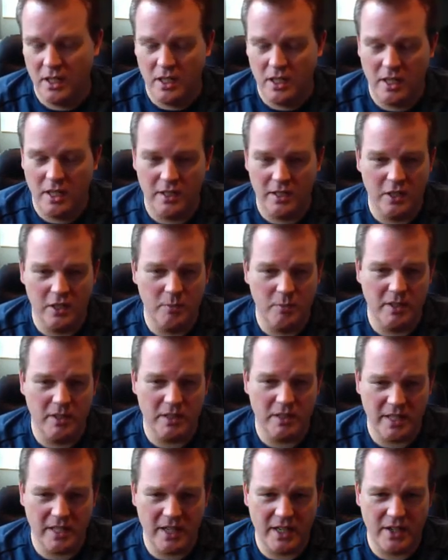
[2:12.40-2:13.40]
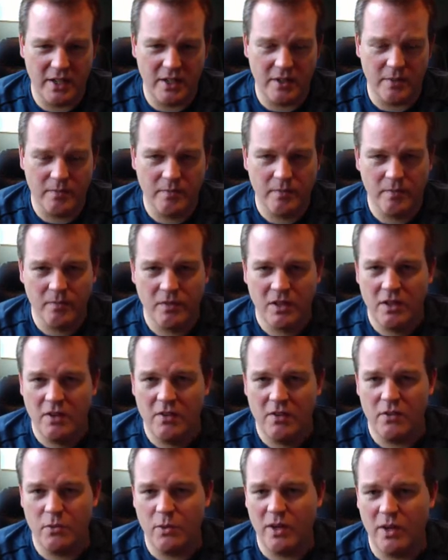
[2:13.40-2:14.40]
a little bit later.
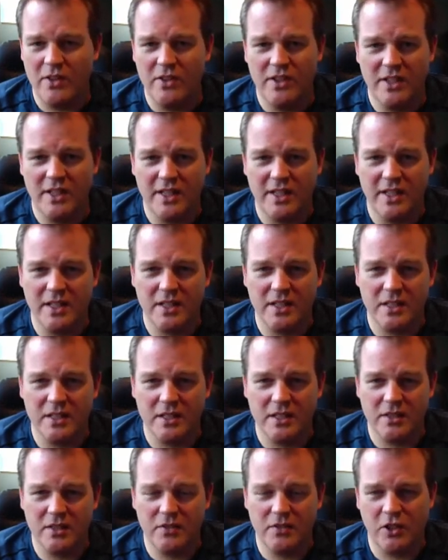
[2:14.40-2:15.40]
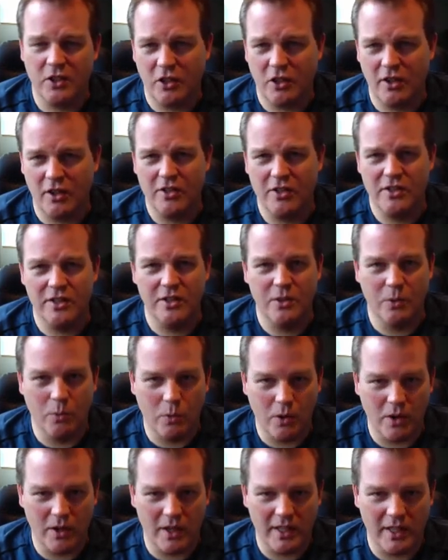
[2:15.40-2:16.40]
For one thing, for a currency to
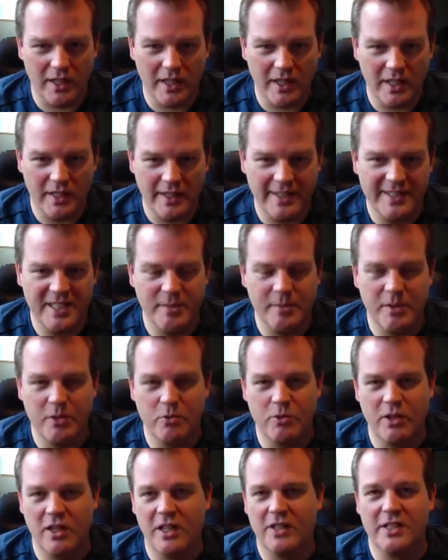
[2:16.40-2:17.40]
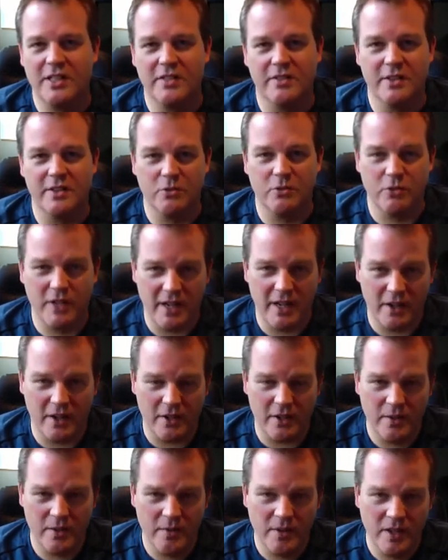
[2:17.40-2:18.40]
work, it needs to be relatively
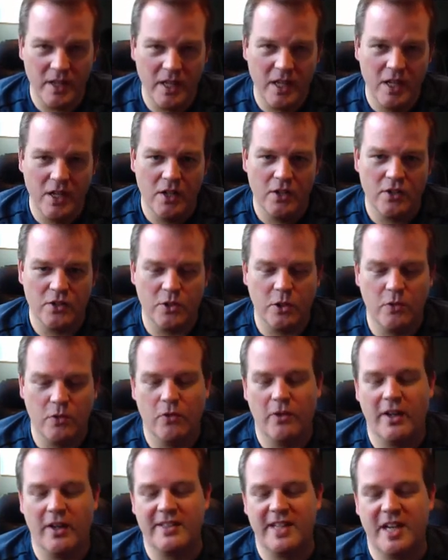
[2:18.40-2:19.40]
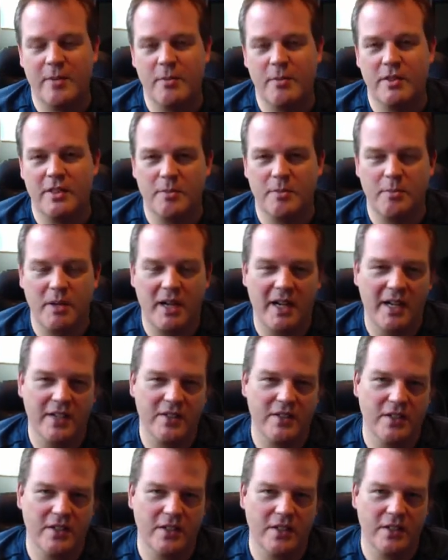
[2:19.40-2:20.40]
rare. So for example, in the
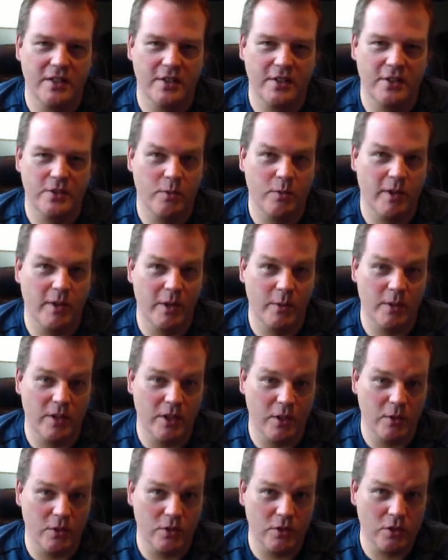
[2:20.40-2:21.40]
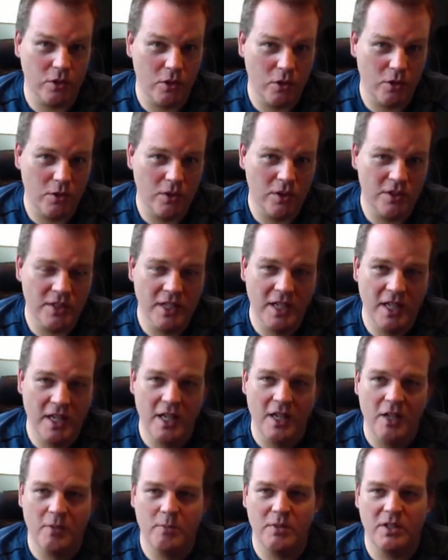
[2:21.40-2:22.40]
past, this is why we use gold,
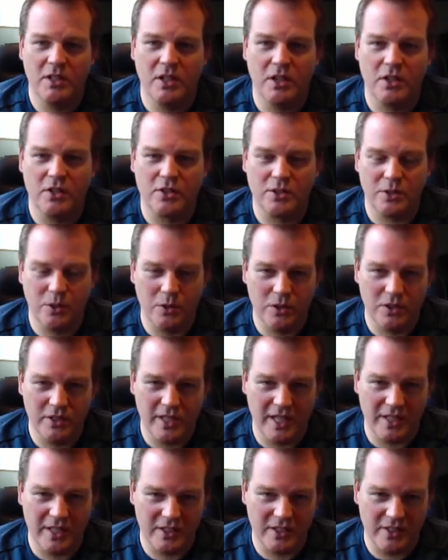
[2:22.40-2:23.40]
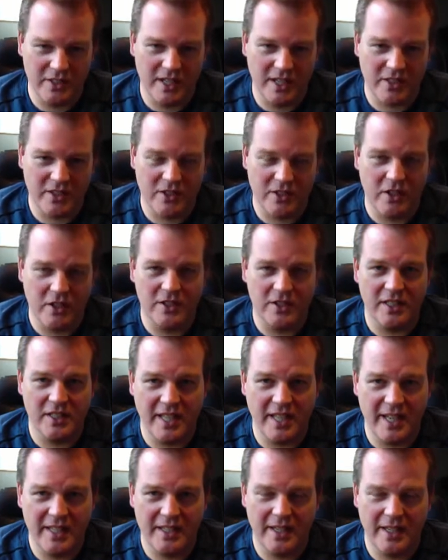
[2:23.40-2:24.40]
because gold is actually hard to
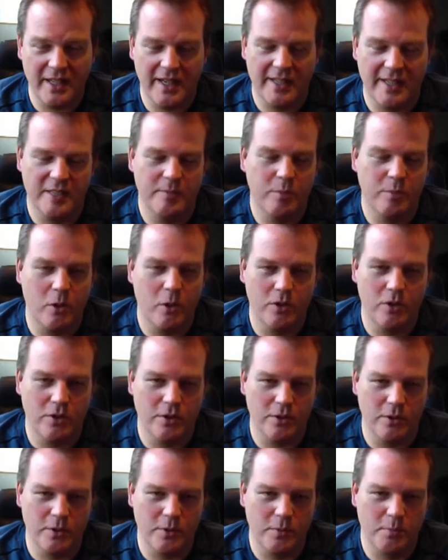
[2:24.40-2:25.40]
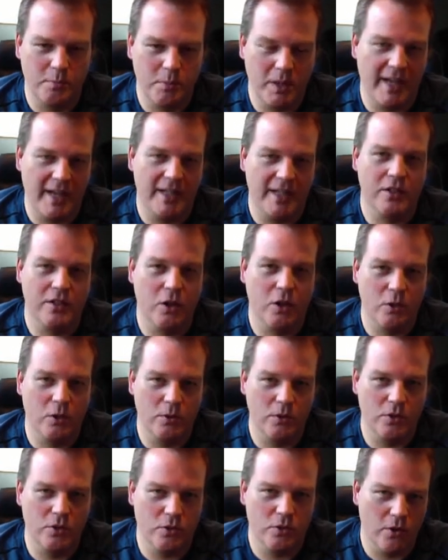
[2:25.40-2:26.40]
get as opposed to pine
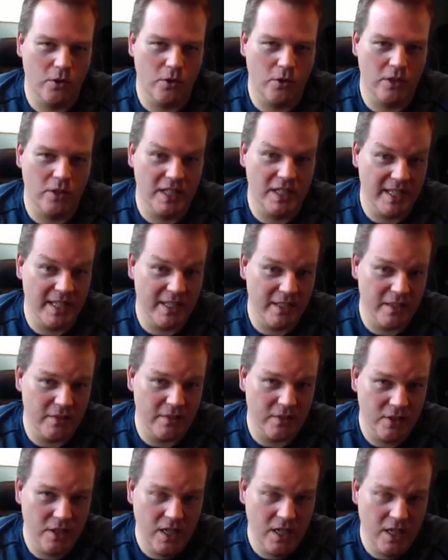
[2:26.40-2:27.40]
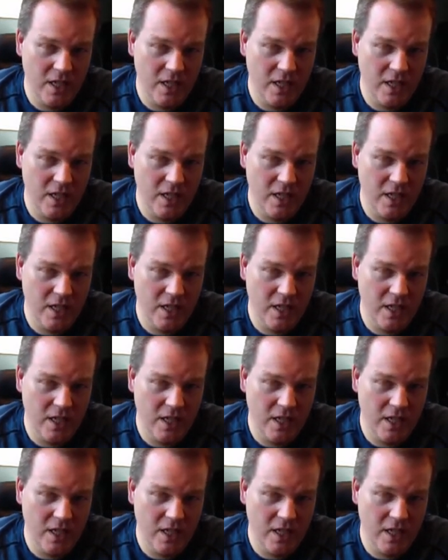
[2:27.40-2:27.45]
cones or leaves.